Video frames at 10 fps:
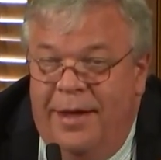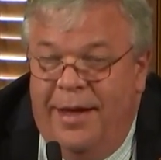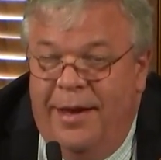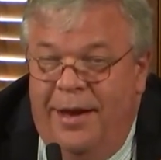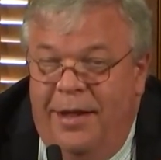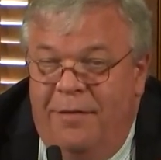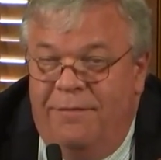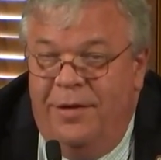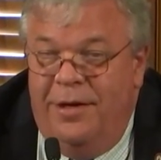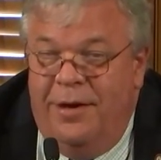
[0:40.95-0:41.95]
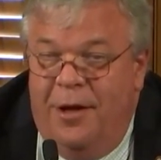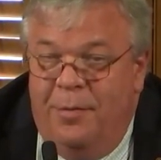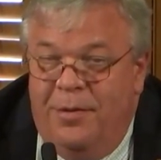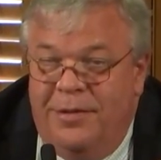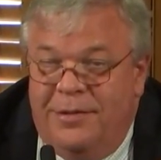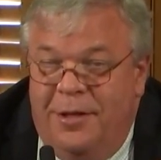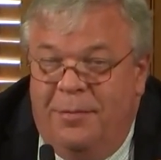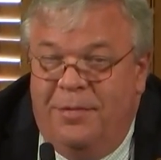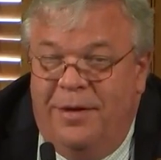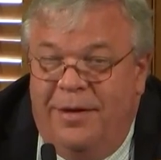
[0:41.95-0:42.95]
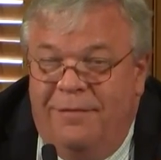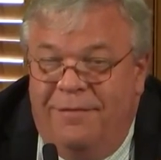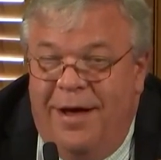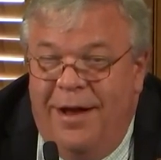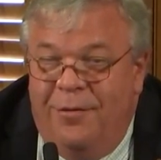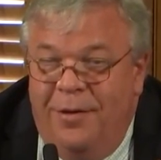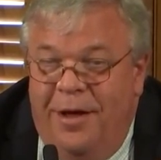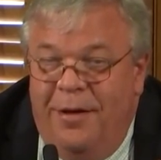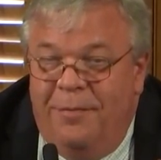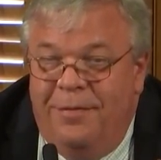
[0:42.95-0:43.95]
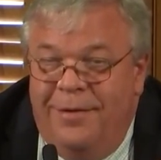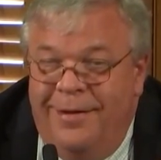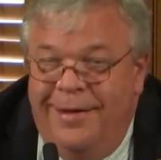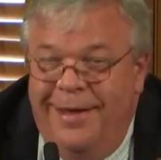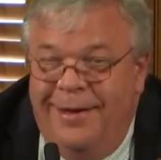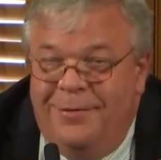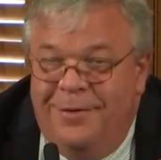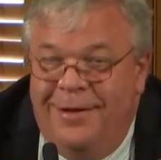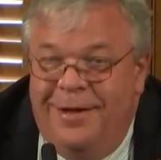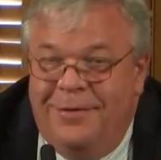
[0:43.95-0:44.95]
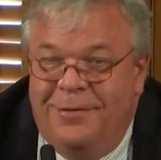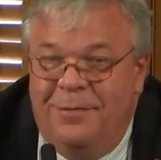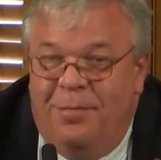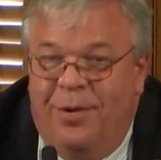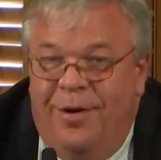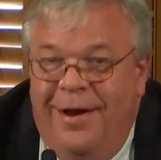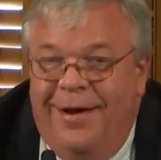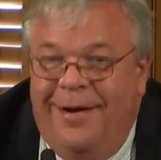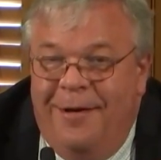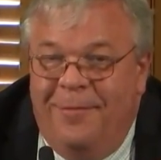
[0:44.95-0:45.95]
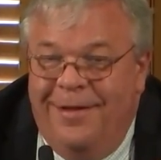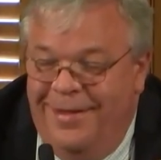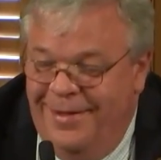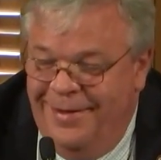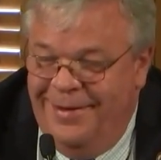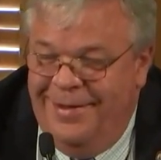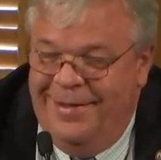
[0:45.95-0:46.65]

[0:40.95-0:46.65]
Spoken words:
I'd love for you to open us up in a follow-up introduction prayer. How about that?